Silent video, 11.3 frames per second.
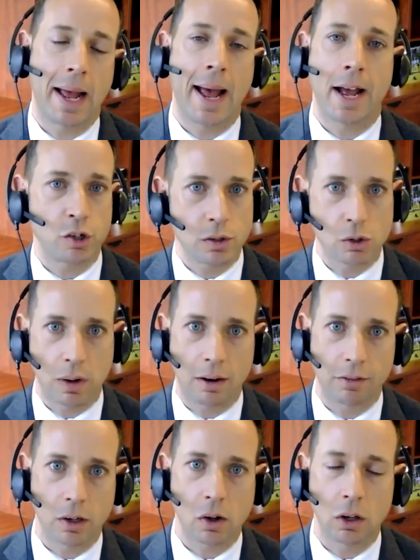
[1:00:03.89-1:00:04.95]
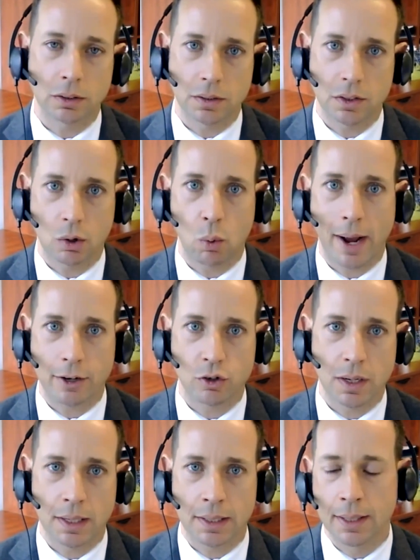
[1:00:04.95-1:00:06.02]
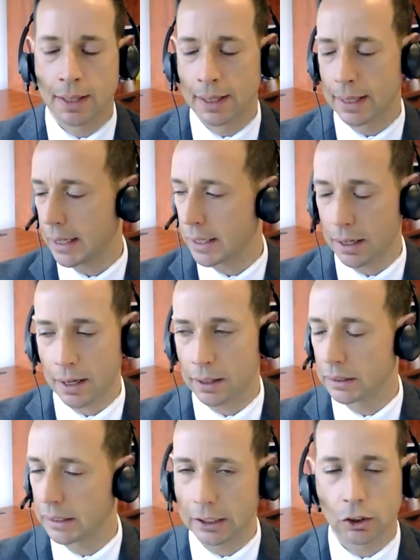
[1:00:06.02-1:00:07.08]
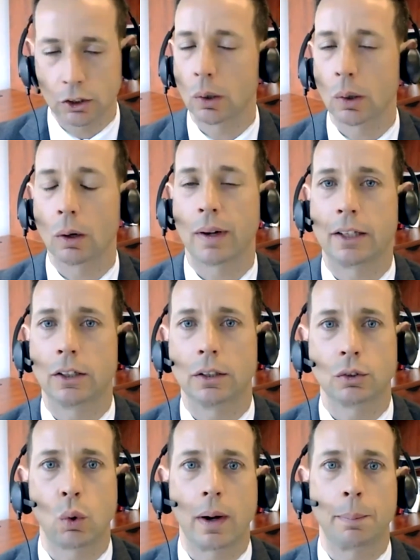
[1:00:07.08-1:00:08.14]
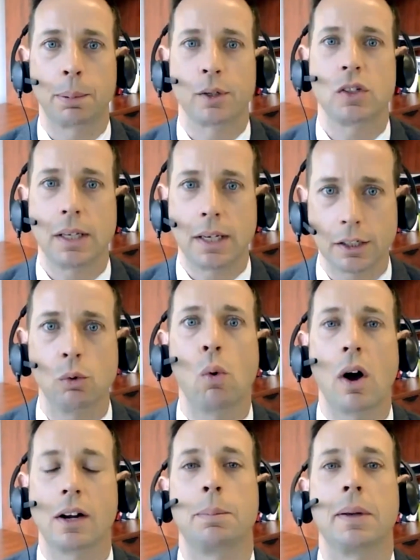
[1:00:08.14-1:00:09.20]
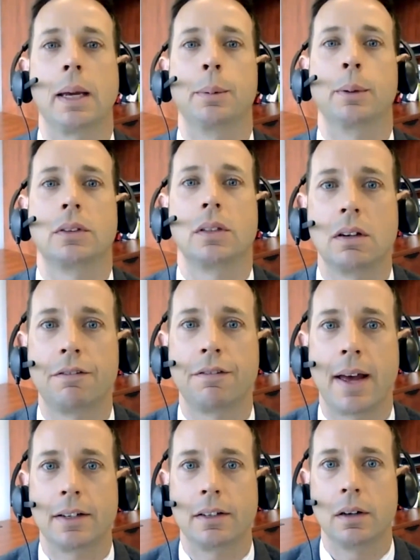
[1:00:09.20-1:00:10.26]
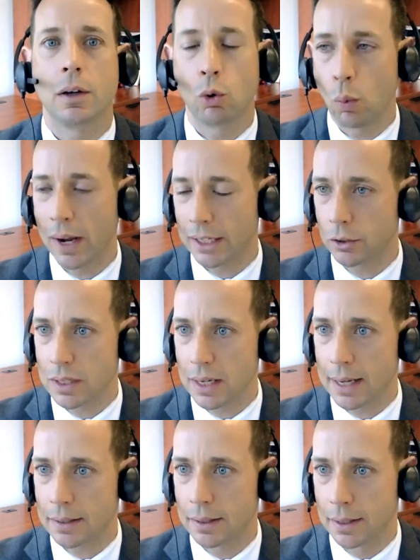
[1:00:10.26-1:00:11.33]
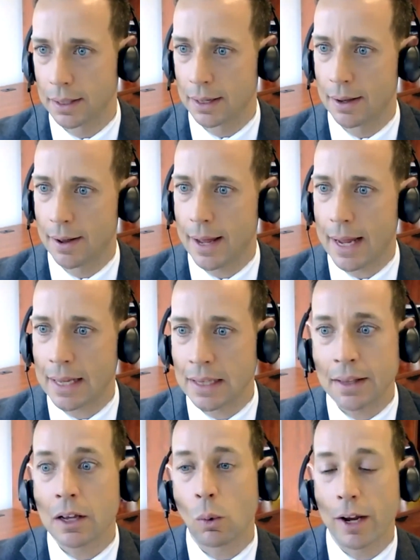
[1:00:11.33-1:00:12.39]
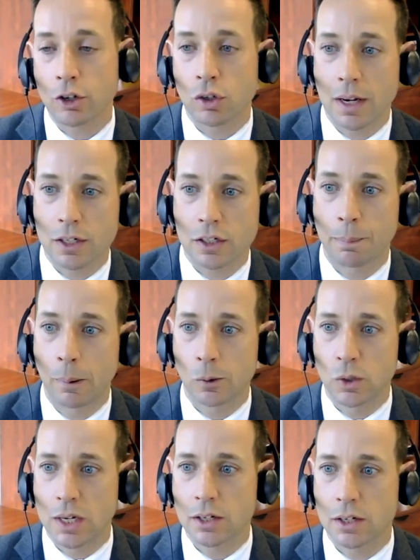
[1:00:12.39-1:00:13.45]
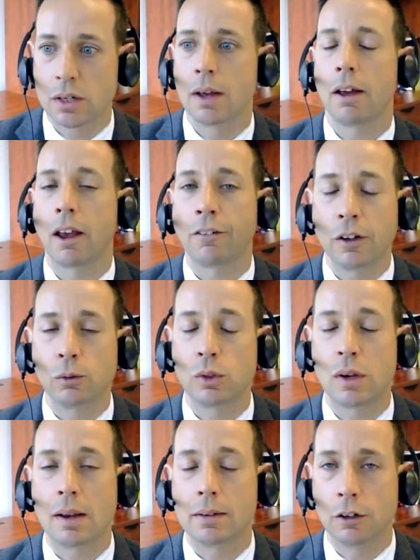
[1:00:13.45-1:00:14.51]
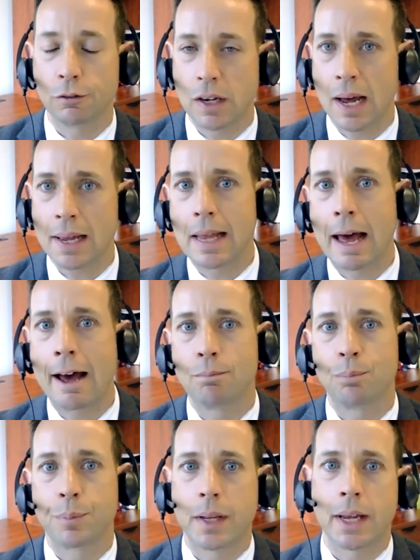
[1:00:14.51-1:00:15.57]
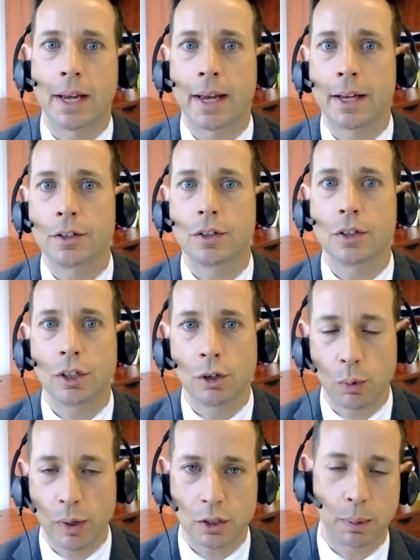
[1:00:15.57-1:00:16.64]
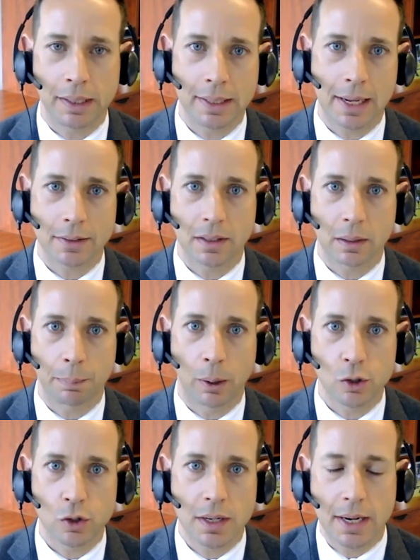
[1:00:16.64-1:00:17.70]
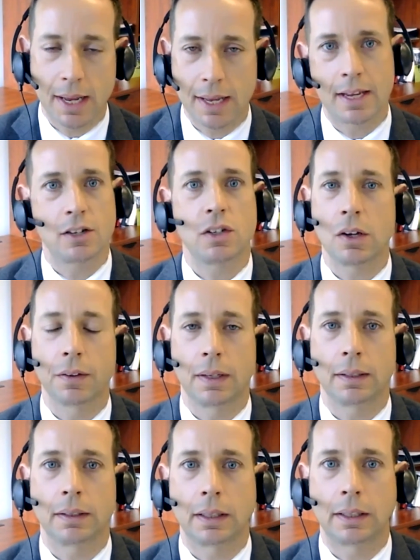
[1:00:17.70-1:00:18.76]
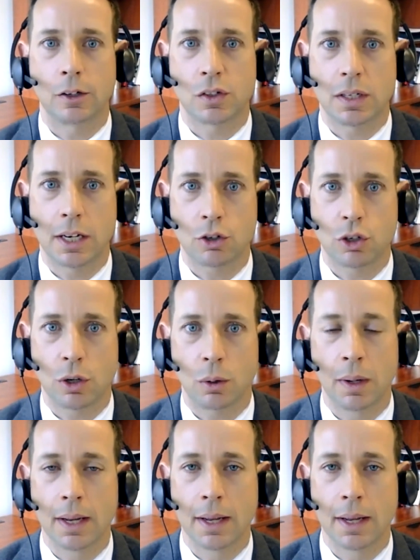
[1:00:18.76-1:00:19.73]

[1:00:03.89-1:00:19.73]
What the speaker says: actions are ever called into question in a legal or a regulatory proceeding, you want to be able to defend what you did. And then the question, I suppose, is if you've done that and you explain that to the person and they still think there's an issue,